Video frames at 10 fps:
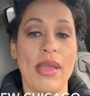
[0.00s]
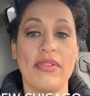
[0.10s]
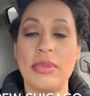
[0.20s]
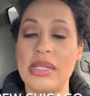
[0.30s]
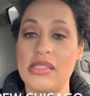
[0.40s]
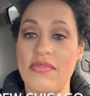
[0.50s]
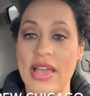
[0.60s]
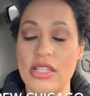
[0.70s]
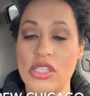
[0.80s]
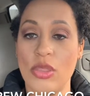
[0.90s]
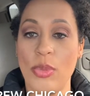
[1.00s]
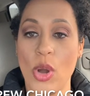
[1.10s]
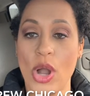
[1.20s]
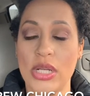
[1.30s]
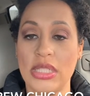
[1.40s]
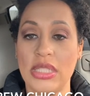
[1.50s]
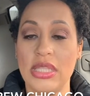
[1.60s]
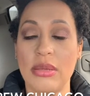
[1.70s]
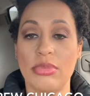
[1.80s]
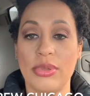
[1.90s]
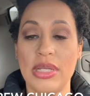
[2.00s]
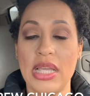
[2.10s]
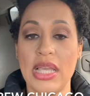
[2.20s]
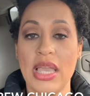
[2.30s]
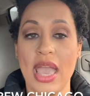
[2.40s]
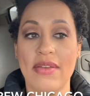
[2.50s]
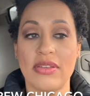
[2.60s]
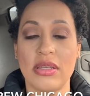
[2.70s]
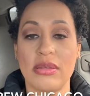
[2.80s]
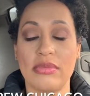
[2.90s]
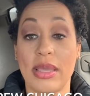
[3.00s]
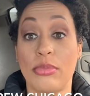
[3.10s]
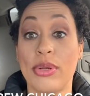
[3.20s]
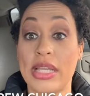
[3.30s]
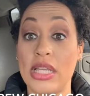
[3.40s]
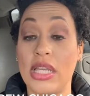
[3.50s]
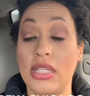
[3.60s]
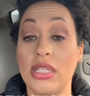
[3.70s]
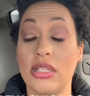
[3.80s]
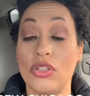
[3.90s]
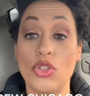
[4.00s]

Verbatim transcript: everybody's invited to the party they bring every they bring in